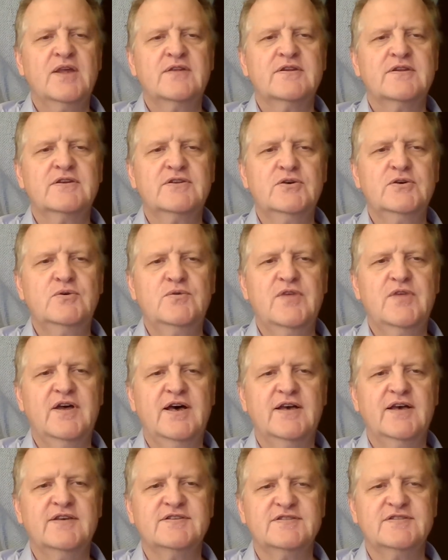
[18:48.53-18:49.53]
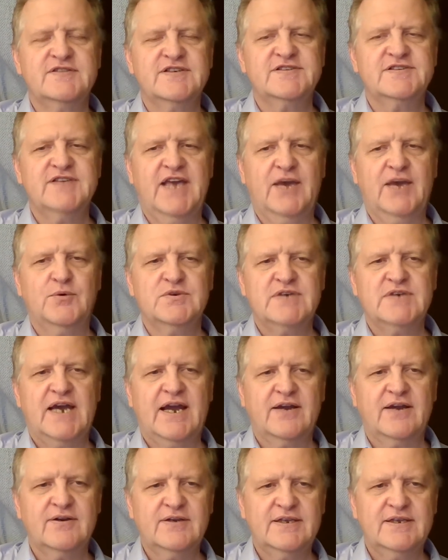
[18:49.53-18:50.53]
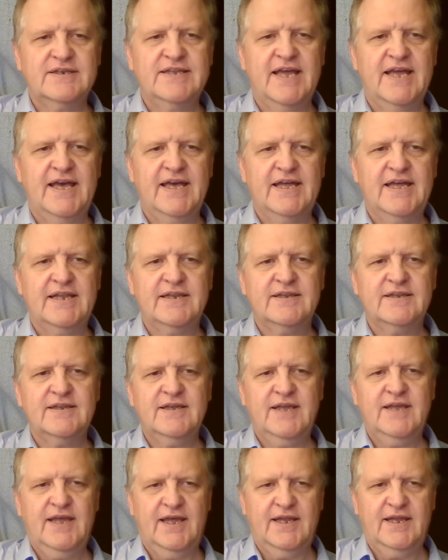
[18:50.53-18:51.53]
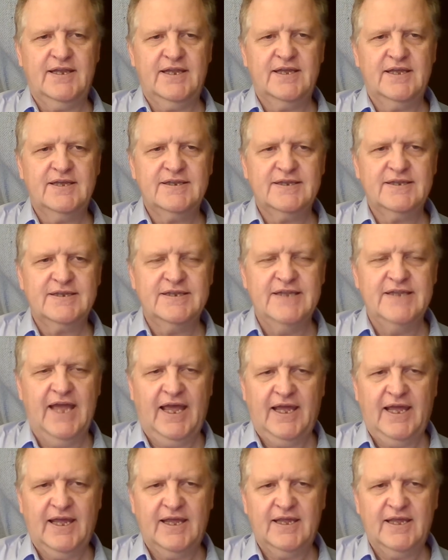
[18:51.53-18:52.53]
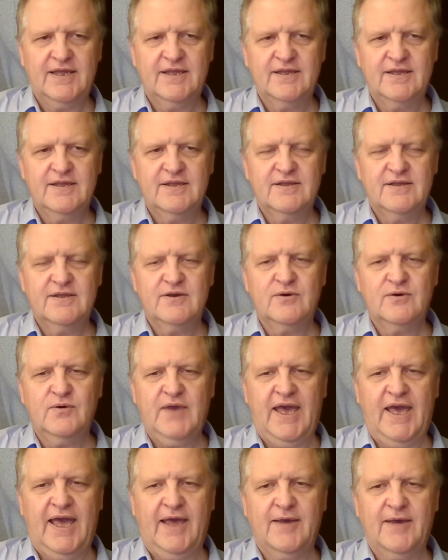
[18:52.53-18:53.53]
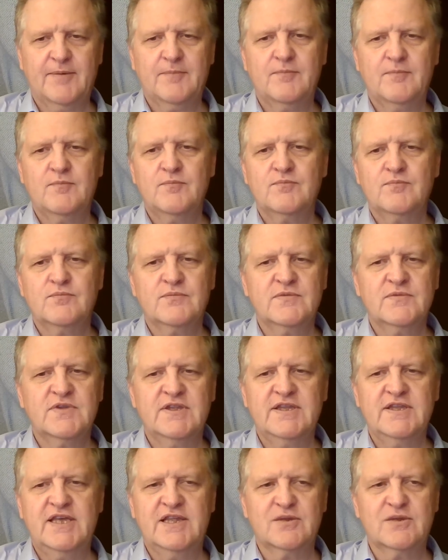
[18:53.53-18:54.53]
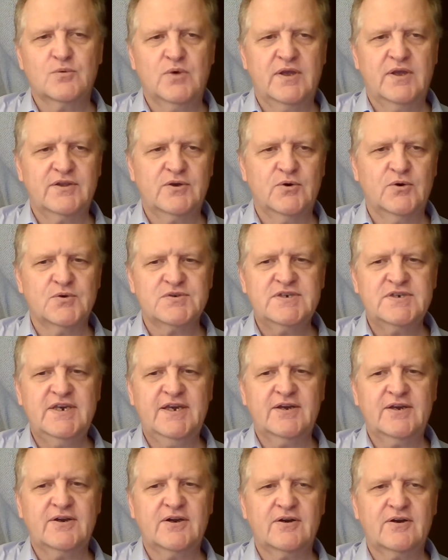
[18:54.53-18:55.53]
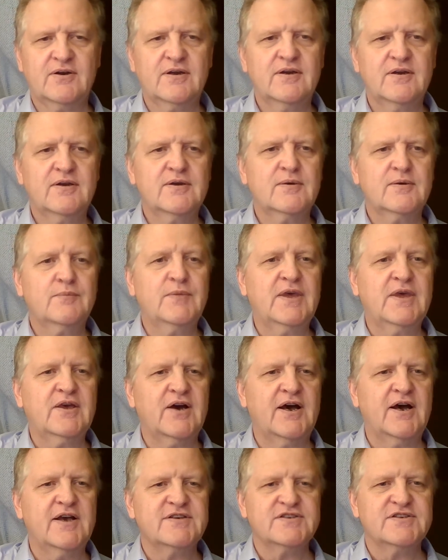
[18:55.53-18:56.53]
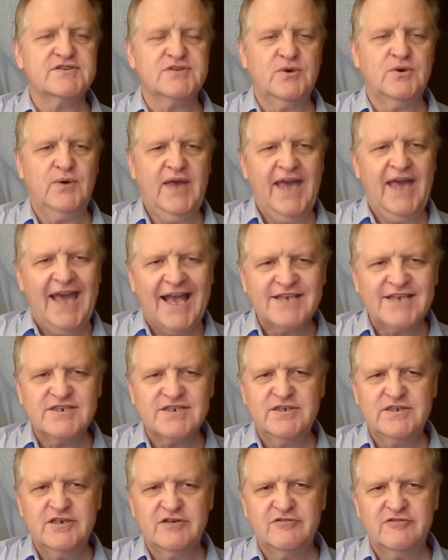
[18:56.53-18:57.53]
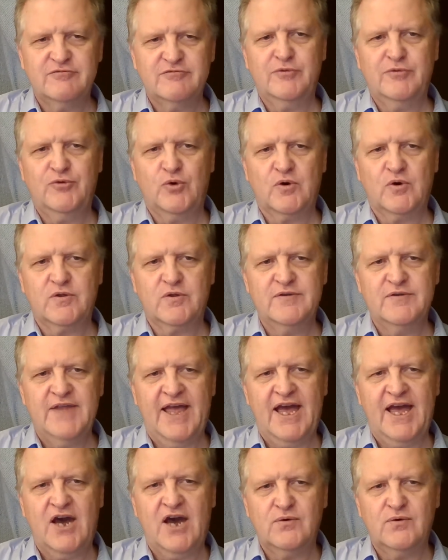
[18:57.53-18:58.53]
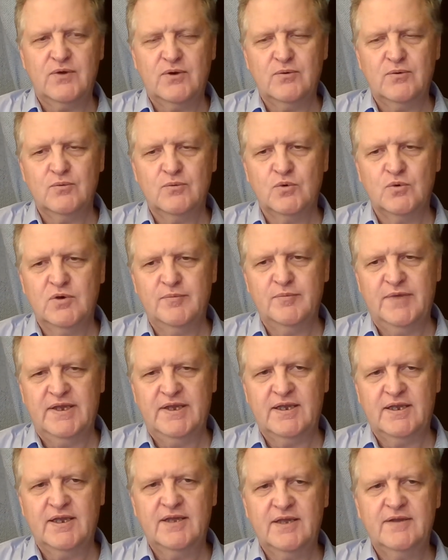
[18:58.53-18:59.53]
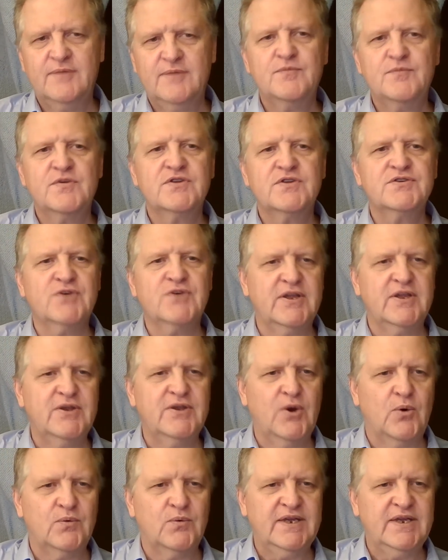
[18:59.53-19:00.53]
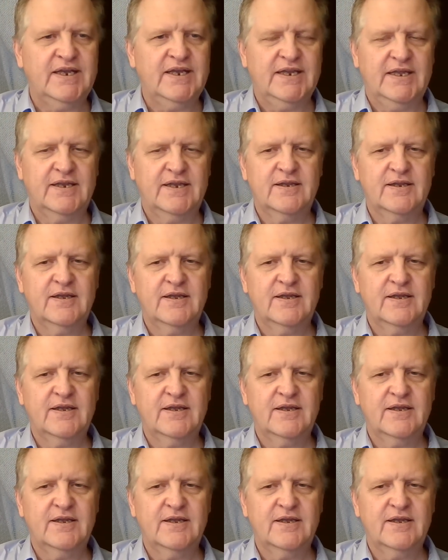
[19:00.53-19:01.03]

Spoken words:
The two thes in this language are den and de. Okay. Neither one goes here because there's no adjective before the noun woman, so you don't need it.